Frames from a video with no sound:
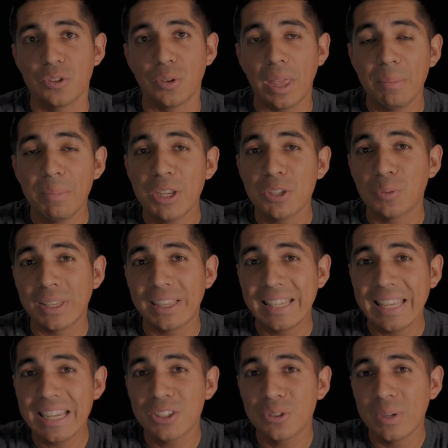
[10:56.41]
So that means with
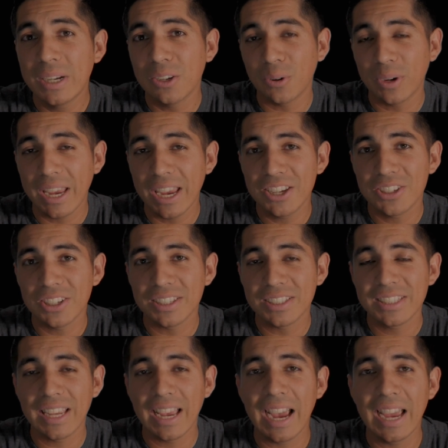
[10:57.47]
these three
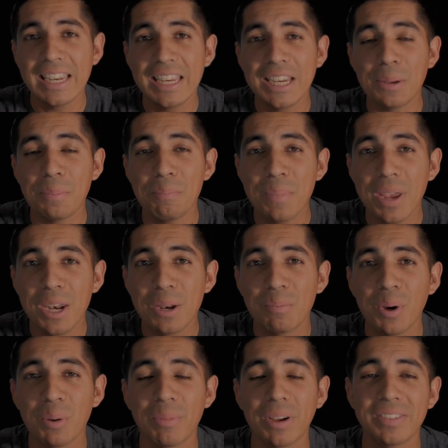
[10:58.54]
locations, I need a
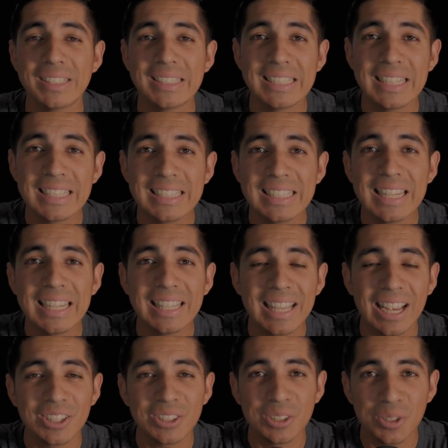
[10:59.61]
minimum of
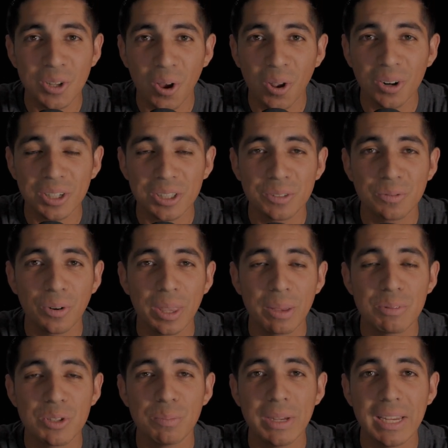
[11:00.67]
$16,000 for
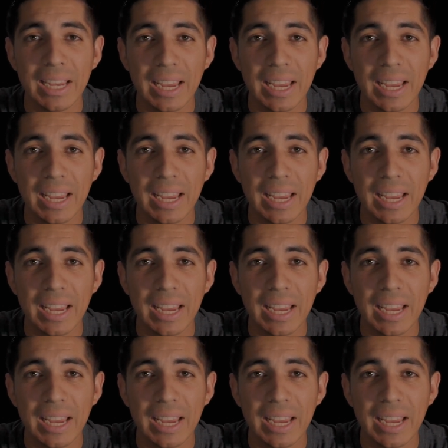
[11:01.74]
them to be